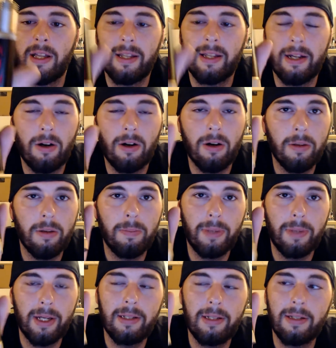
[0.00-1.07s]
They are
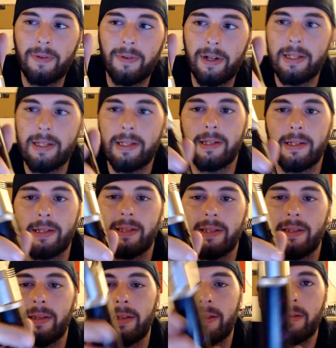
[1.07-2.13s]
big devices,
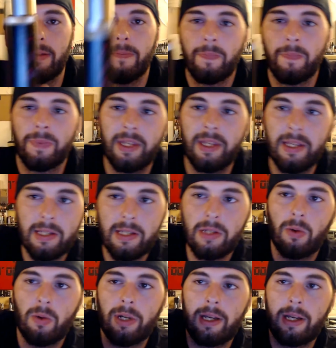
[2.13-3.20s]
and this is
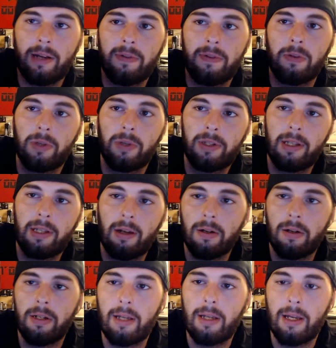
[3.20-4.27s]
quite heavy with the
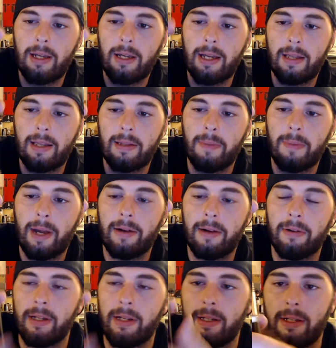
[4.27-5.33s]
RDA and the
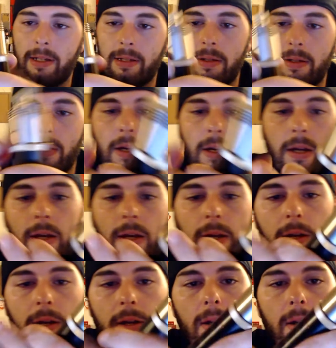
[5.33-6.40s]
battery in it.
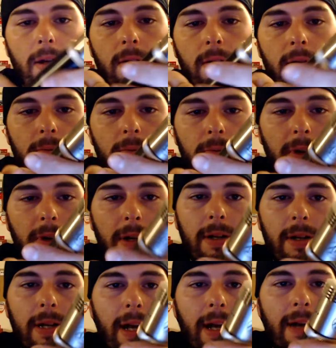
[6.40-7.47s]

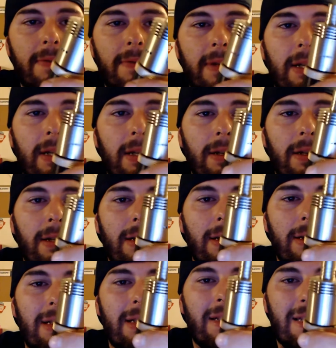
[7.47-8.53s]
Very heavy
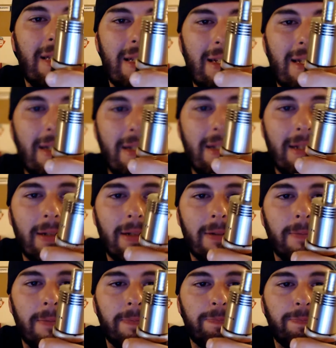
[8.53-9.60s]
indeed.
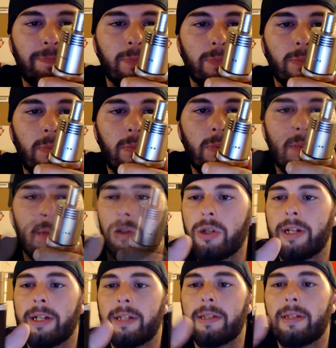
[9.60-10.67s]

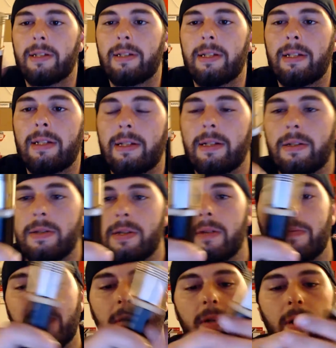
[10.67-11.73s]
And get the details
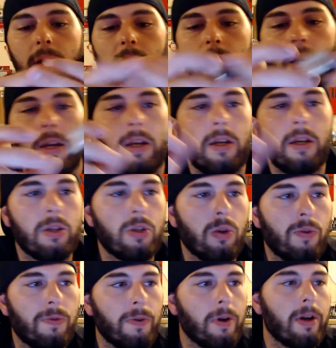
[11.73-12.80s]
of it.
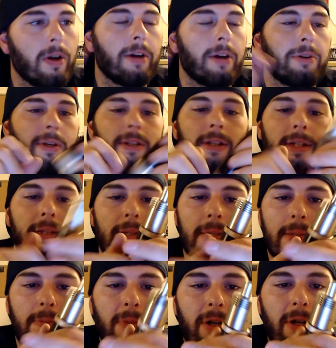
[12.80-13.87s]
So far, how do I like
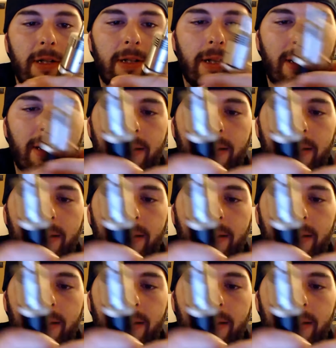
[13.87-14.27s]
this mod?